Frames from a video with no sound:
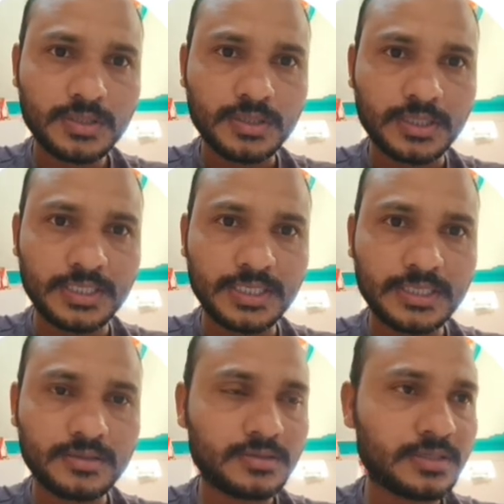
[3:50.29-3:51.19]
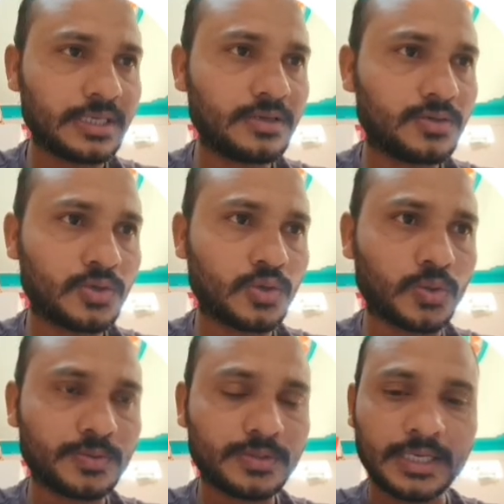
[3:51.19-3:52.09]
and here their
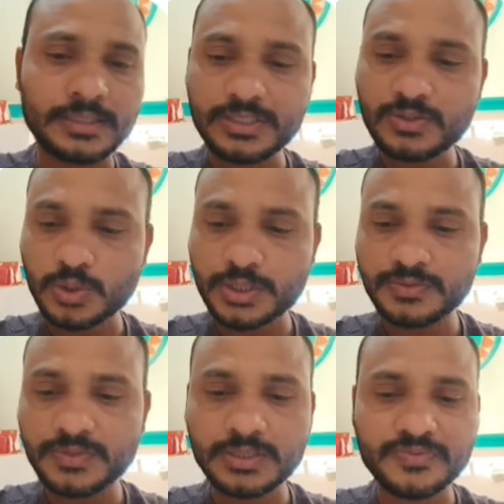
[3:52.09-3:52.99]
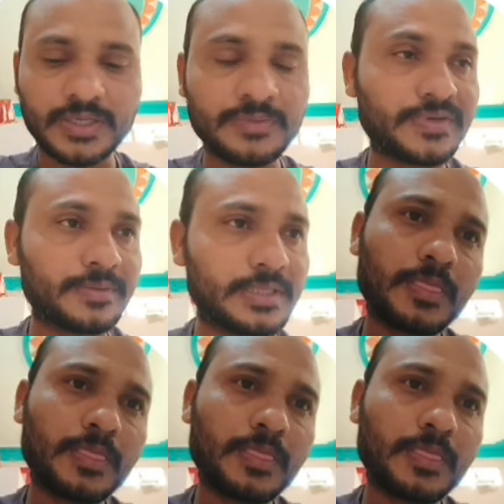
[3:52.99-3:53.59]
role. And these questions which frame from the